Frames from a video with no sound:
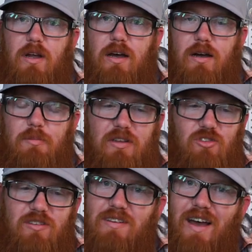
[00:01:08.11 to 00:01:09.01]
Um, it's
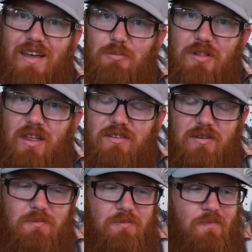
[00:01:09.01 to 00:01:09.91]
just not
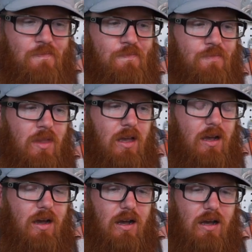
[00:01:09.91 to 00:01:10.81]
pleasant.
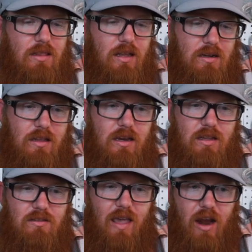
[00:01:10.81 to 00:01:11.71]
Uh, luckily, it
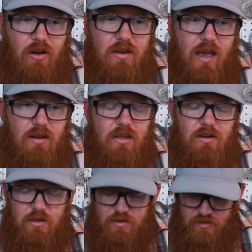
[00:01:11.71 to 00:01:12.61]
is arid out
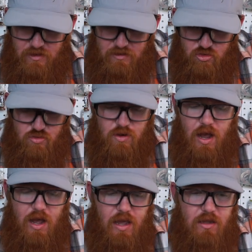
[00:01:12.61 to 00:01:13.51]
here. It's it's
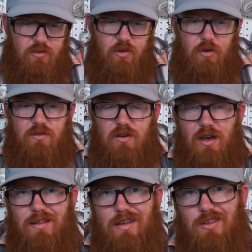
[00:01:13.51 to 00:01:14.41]
dry, so it's
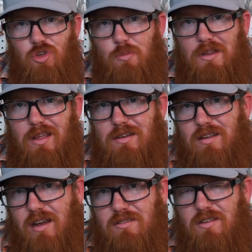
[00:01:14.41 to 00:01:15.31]
not like humid like
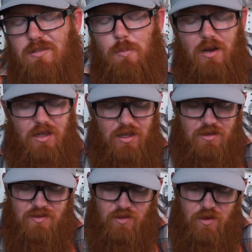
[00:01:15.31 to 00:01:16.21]
Texas, but it,
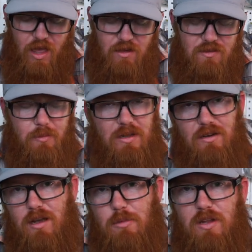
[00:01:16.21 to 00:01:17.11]
it still gets. I mean,
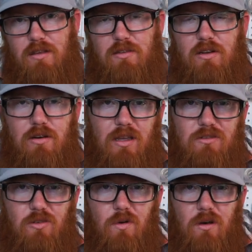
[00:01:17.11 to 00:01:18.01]
a couple days a year it
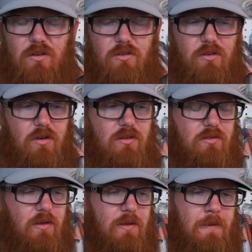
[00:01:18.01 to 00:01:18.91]
gets to one hundred degrees.